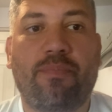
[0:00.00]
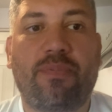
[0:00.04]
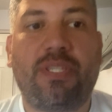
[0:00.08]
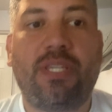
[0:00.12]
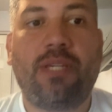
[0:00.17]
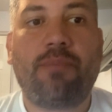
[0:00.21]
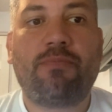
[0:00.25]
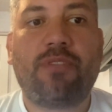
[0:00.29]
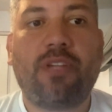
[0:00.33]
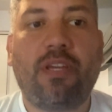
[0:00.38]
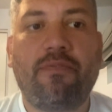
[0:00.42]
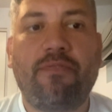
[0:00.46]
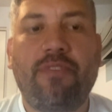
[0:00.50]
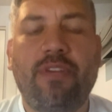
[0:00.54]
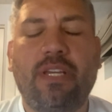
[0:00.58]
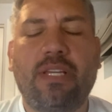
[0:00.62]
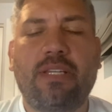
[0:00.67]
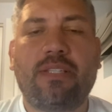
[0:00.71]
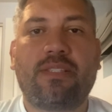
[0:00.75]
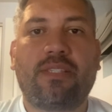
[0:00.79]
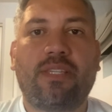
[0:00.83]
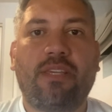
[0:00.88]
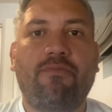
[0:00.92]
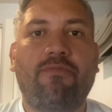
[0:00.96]

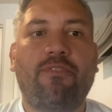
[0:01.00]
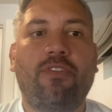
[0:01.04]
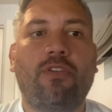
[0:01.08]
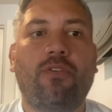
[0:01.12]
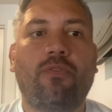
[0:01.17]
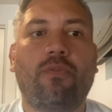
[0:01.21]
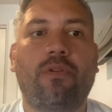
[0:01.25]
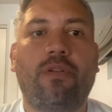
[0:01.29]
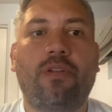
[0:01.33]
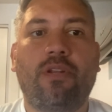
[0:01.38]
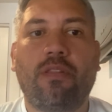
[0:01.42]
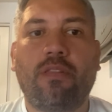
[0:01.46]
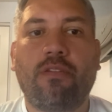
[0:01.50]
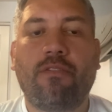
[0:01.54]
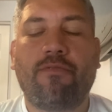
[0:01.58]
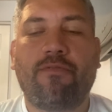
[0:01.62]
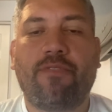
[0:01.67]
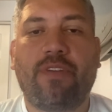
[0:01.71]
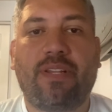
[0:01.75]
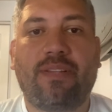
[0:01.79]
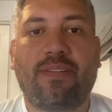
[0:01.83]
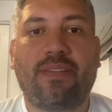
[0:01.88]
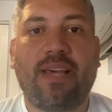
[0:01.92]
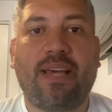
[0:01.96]
TeamJVS giving you another
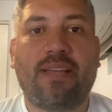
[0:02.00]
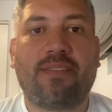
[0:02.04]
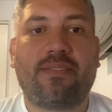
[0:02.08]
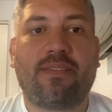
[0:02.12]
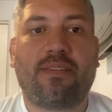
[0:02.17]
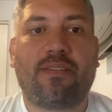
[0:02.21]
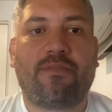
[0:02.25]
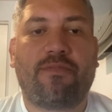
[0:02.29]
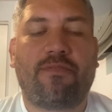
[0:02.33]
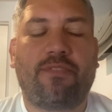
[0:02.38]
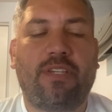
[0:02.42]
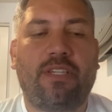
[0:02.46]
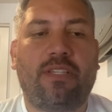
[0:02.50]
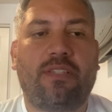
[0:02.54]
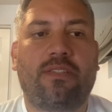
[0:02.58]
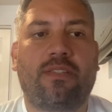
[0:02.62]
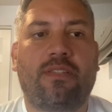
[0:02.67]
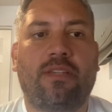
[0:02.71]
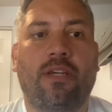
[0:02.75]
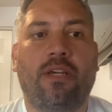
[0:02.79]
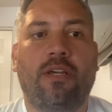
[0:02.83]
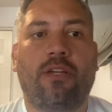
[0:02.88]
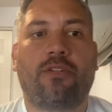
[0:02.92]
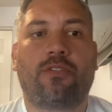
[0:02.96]
Fantastic
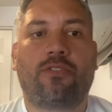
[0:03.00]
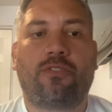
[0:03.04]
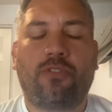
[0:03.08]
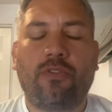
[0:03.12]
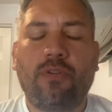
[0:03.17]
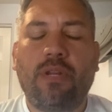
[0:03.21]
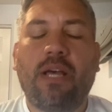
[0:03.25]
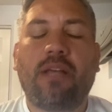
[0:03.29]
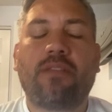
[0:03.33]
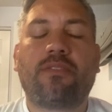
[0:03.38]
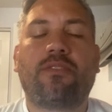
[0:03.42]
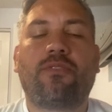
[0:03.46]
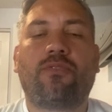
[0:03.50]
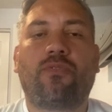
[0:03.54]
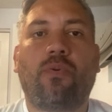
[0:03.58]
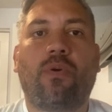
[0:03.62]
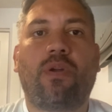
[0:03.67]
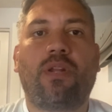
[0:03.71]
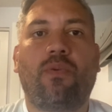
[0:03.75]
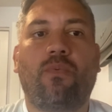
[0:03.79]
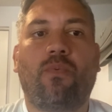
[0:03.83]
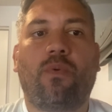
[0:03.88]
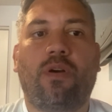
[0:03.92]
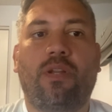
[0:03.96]
Feast
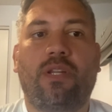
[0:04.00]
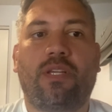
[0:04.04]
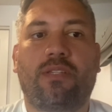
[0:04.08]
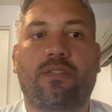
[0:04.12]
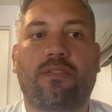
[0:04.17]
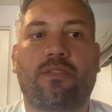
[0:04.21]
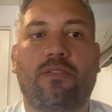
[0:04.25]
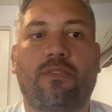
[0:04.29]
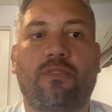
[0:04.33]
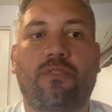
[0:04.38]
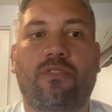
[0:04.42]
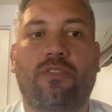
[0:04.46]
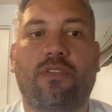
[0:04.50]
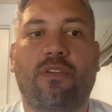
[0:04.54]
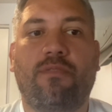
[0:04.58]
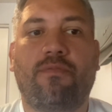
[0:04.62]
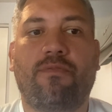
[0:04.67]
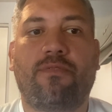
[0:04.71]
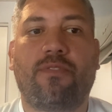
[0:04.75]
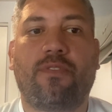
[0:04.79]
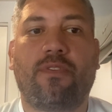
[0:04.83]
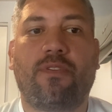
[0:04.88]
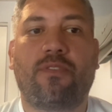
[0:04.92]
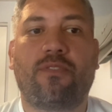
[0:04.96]
2021
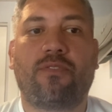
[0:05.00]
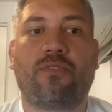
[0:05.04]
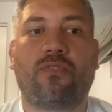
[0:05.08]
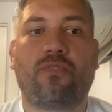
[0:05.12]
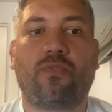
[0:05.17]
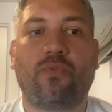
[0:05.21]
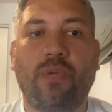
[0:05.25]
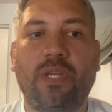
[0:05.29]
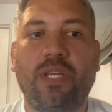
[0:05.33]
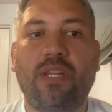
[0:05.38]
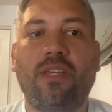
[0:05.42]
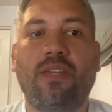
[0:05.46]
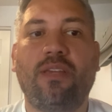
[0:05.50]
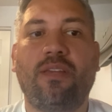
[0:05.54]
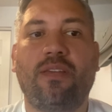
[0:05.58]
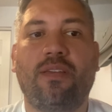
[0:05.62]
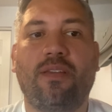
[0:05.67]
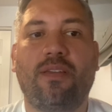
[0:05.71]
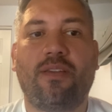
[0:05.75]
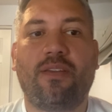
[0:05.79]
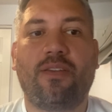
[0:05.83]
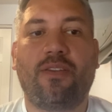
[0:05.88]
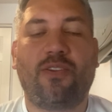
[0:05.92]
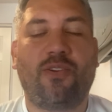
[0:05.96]
exclusive. Sweetie,
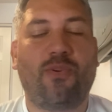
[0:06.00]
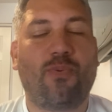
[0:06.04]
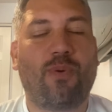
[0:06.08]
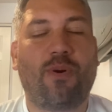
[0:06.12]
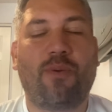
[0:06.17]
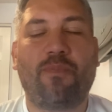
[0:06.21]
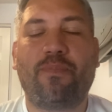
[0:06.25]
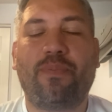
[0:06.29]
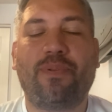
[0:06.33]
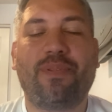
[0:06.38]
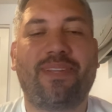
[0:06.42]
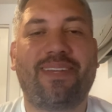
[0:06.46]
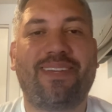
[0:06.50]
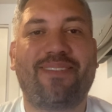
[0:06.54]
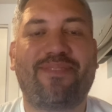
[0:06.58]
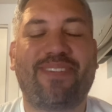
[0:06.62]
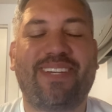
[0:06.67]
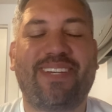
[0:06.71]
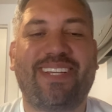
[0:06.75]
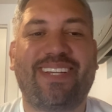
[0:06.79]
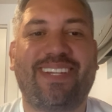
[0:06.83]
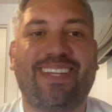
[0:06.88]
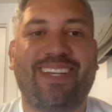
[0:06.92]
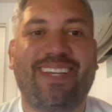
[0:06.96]
you won't believe
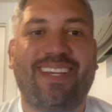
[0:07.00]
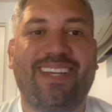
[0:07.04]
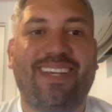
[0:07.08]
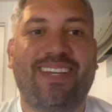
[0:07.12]
it.